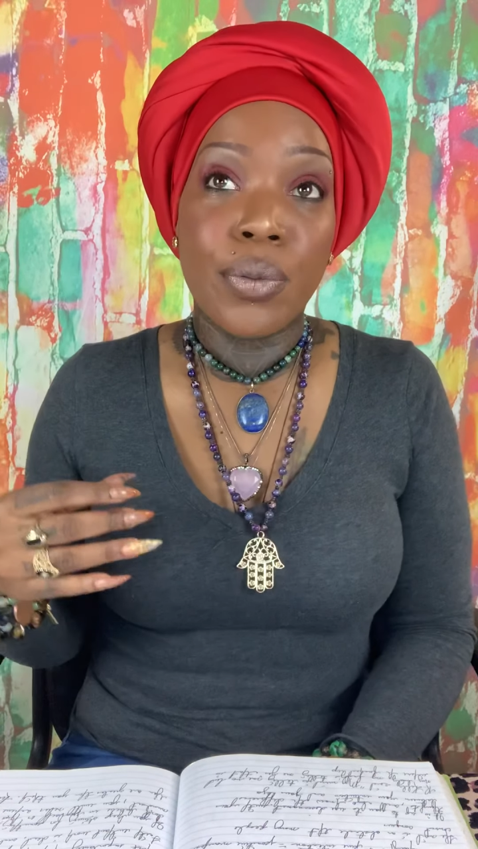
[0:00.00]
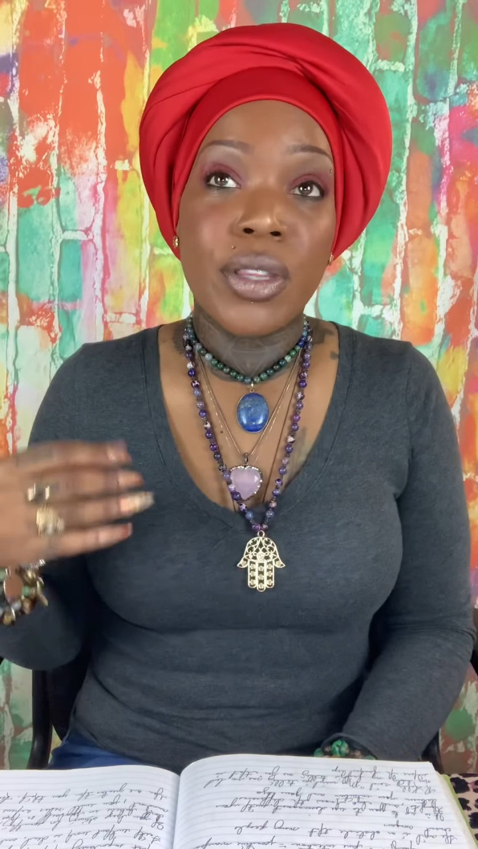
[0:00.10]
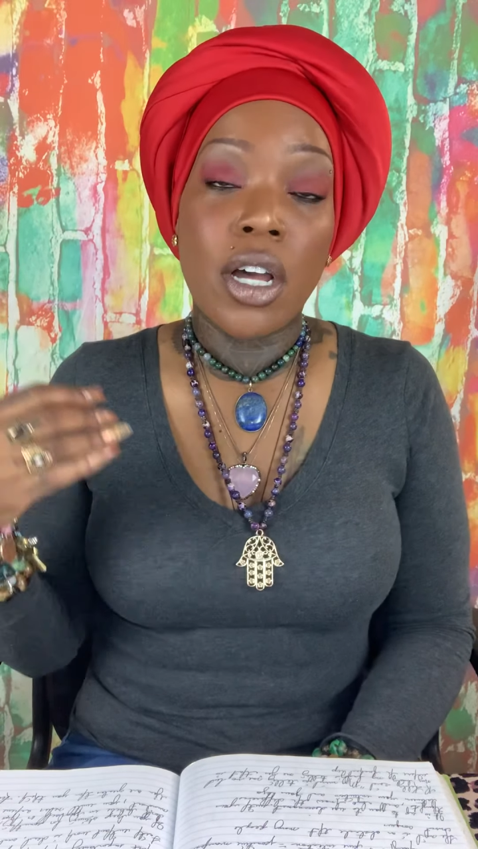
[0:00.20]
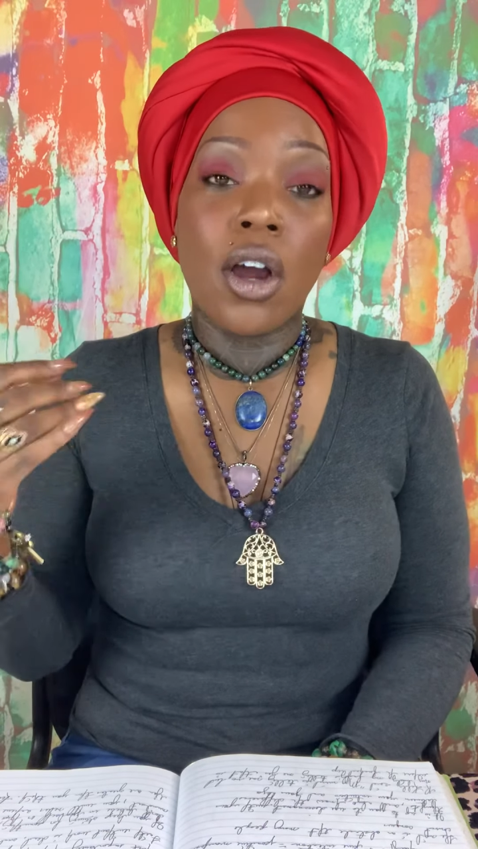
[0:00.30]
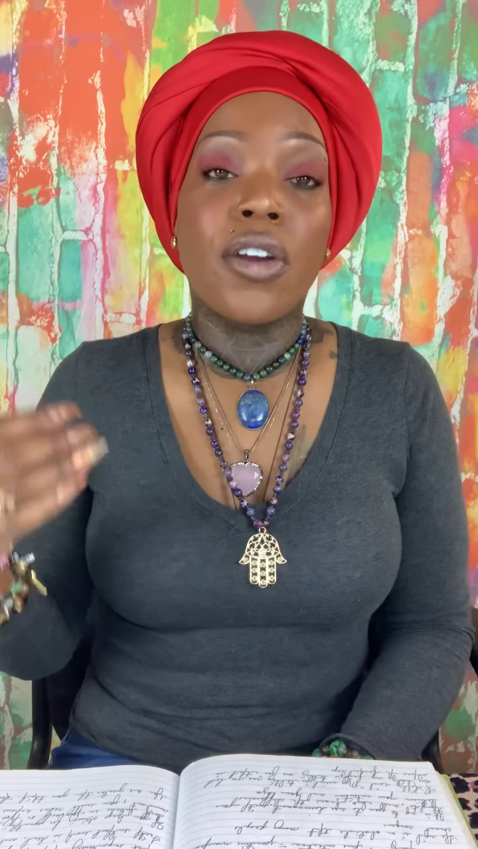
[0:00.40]
With
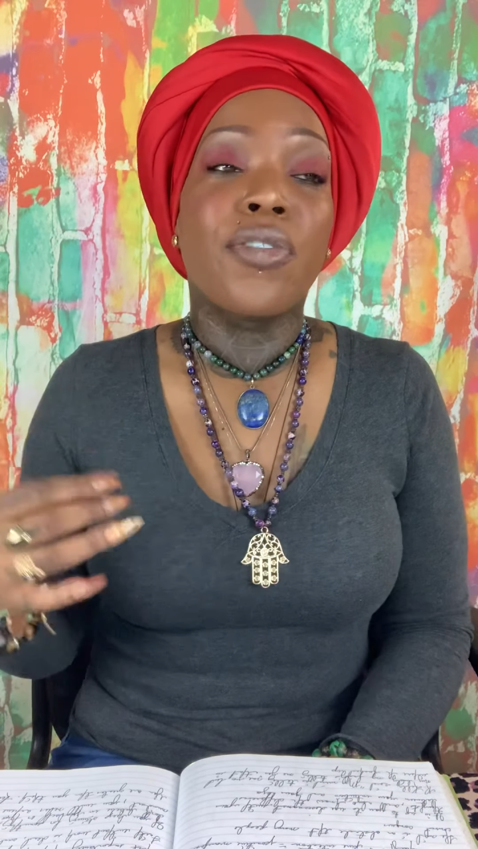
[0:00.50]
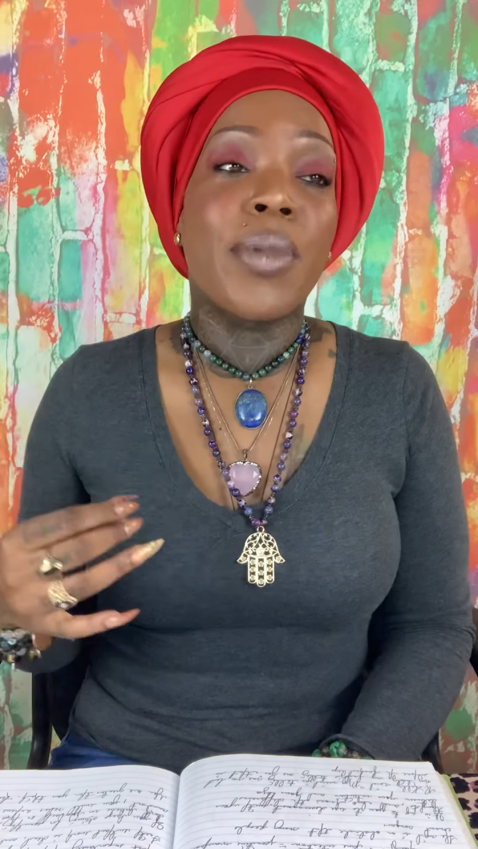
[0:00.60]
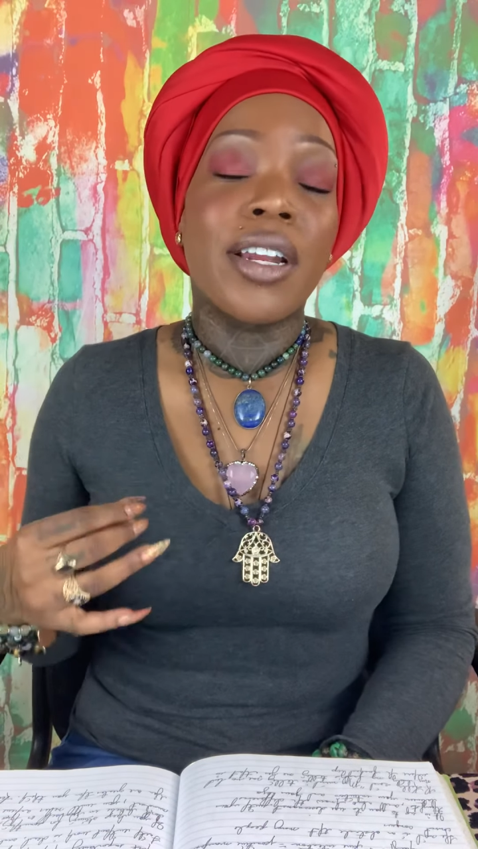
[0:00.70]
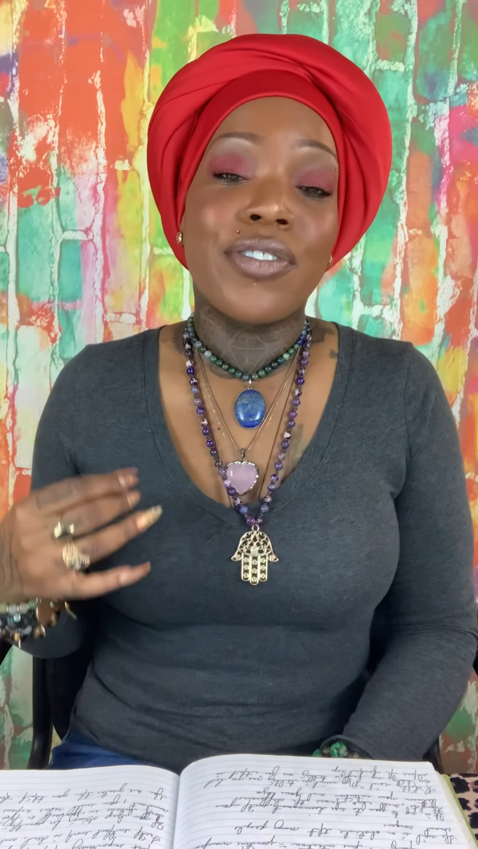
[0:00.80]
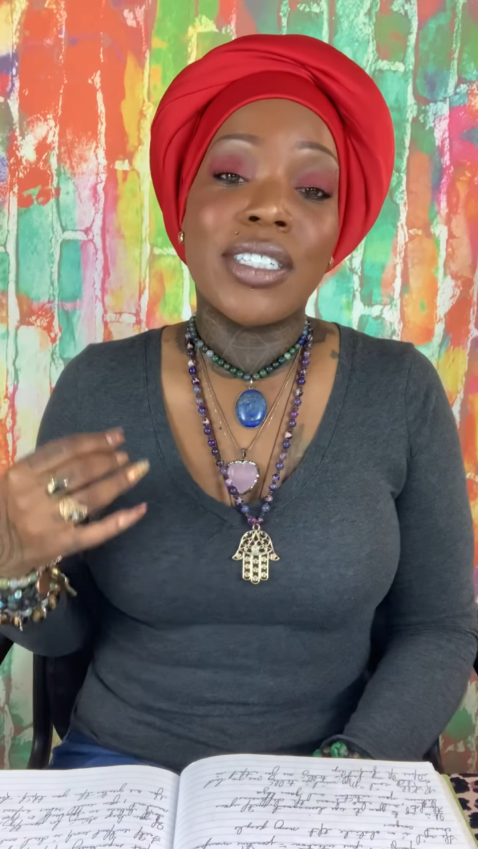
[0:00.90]
the art of
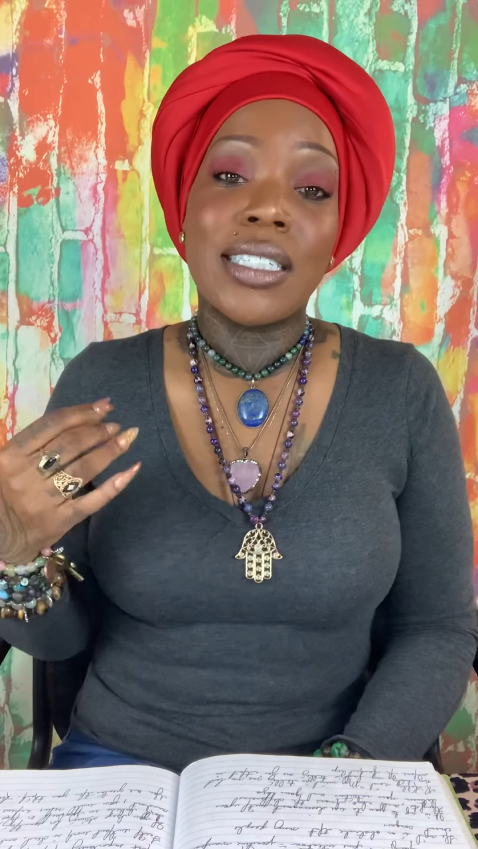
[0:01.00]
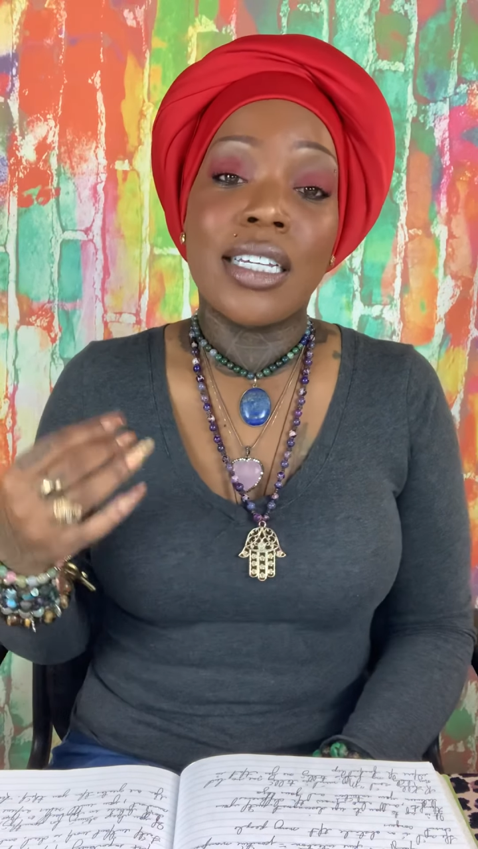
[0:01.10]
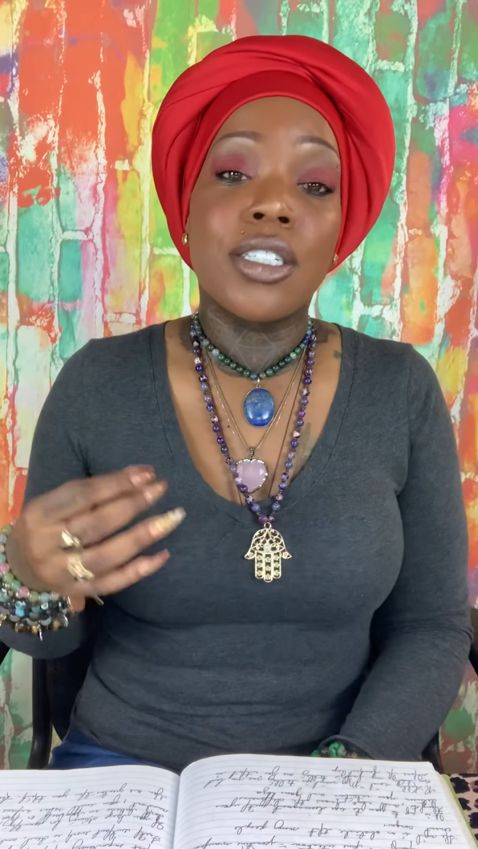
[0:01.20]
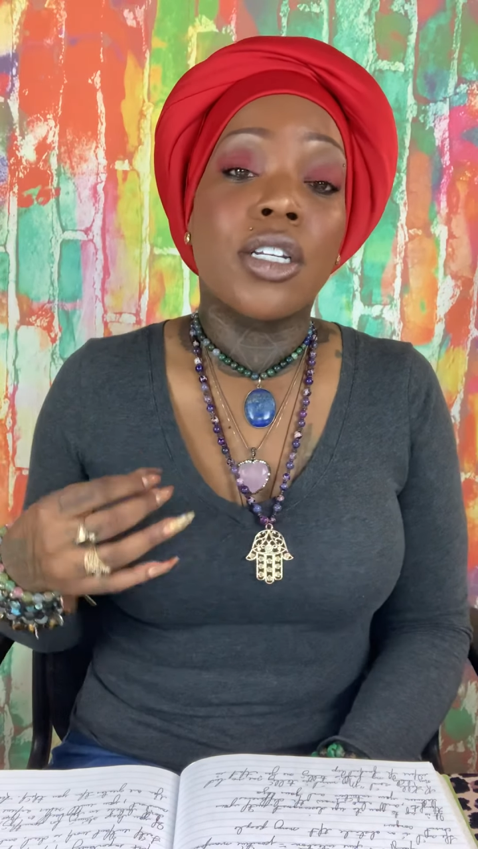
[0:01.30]
manifestation,